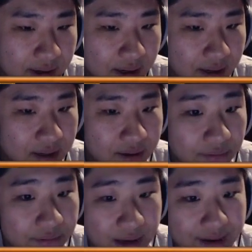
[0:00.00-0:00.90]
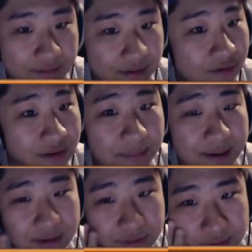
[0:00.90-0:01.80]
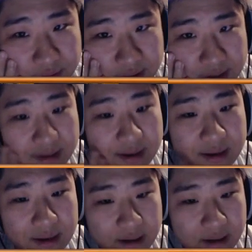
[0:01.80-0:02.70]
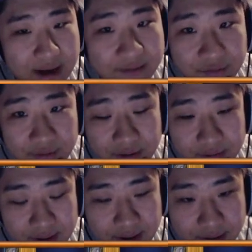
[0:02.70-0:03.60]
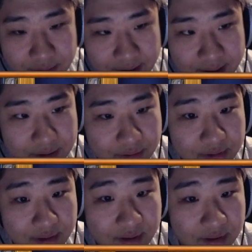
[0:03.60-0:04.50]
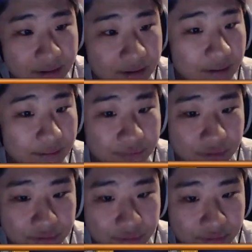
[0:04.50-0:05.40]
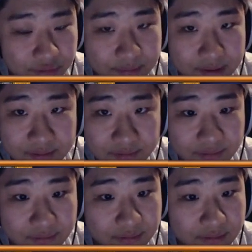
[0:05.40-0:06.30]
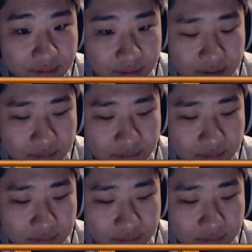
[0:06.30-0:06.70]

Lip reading: and you heal back to 30 after they OTK you, and you clear all 4 Sorcerer Princesses and,